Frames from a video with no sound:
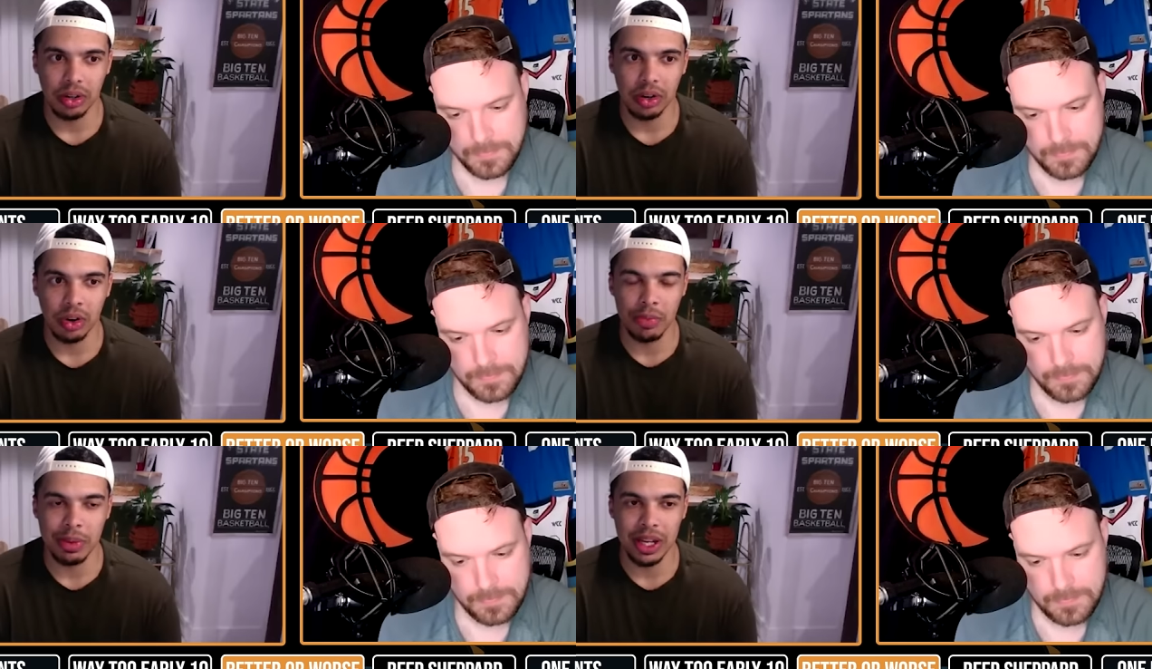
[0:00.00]

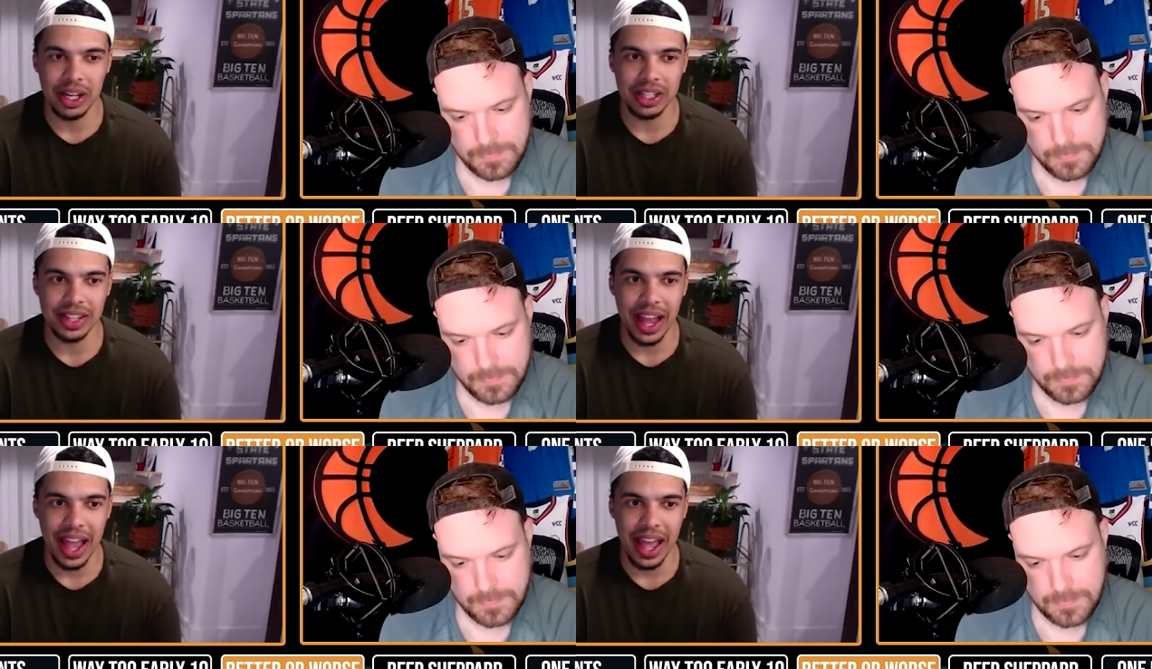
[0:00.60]
Speaker 1: Only
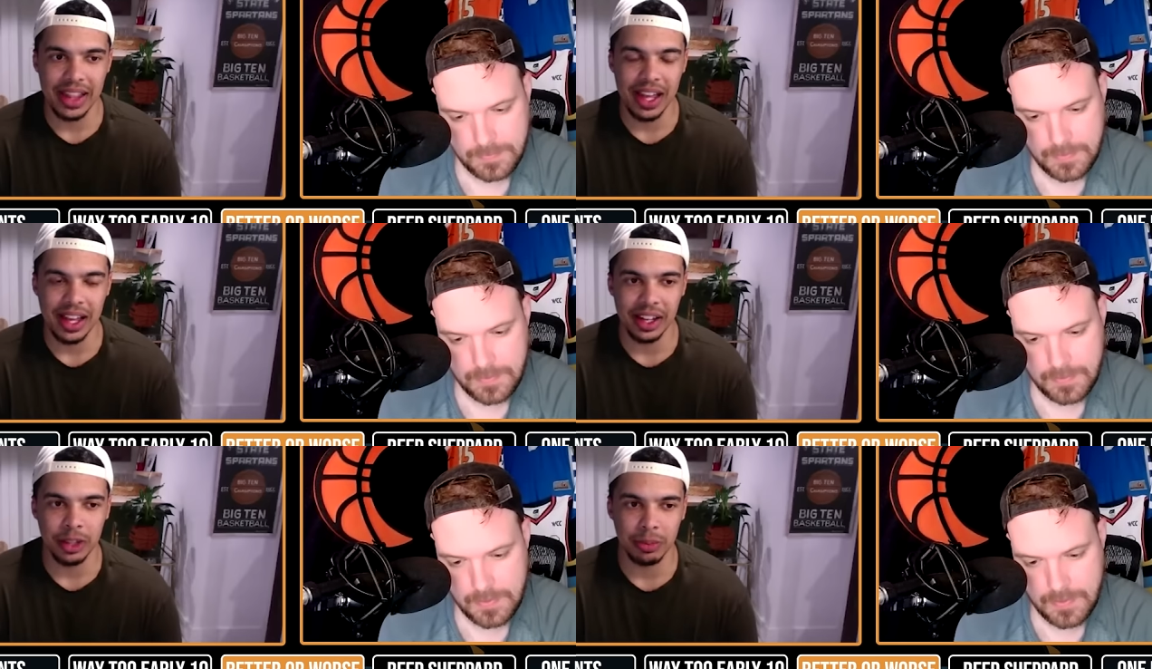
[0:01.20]
because they had
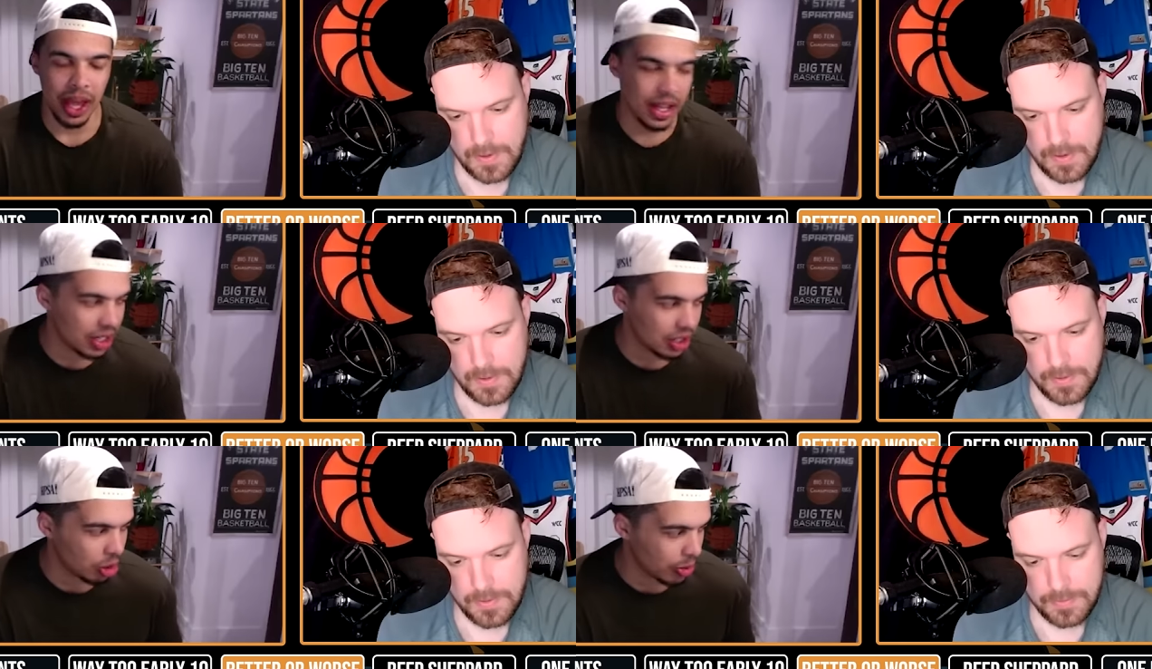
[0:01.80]
that
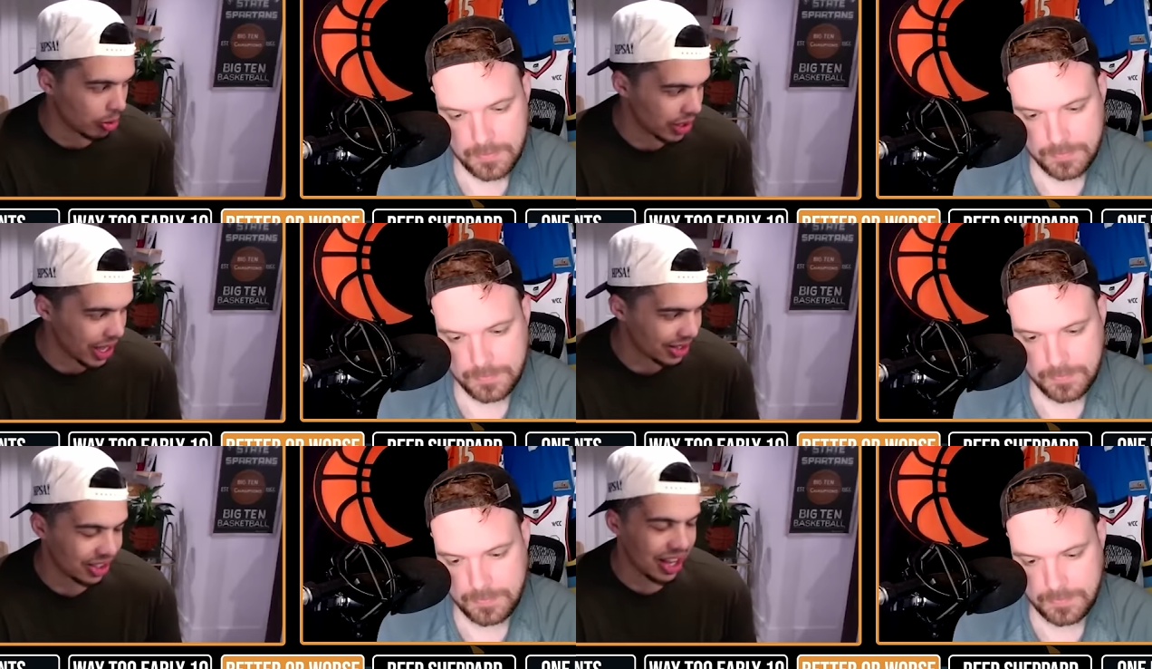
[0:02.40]
tournament run
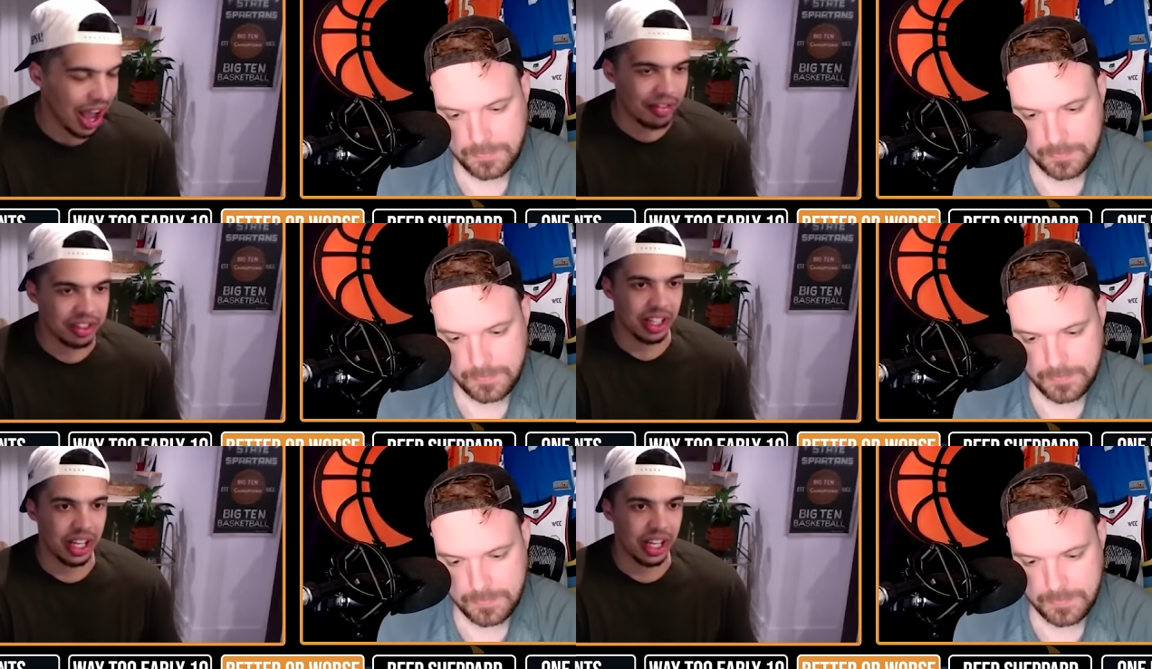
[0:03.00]
last season. Obviously, they